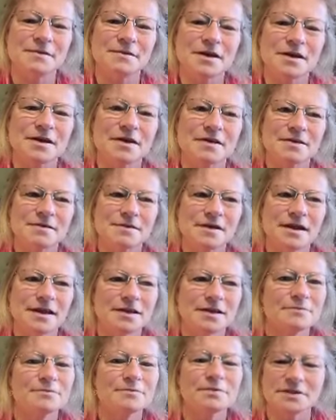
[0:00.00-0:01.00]
Uh,
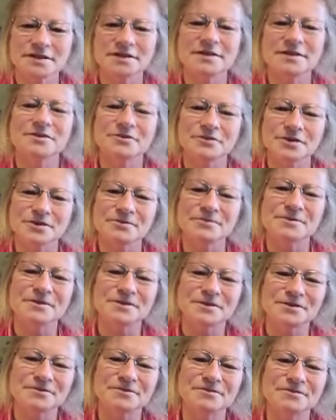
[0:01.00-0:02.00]
I completely agree
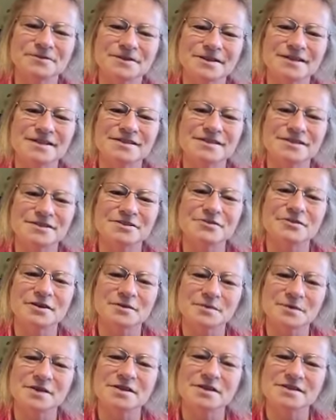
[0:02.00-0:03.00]
with you. It's
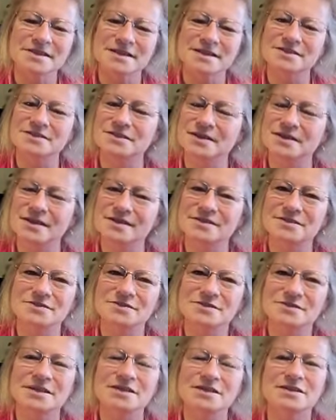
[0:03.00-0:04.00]
incredible because, as as
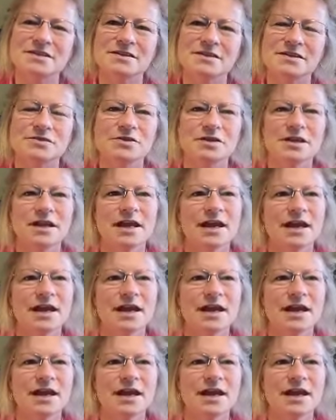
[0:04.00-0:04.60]
you said, you can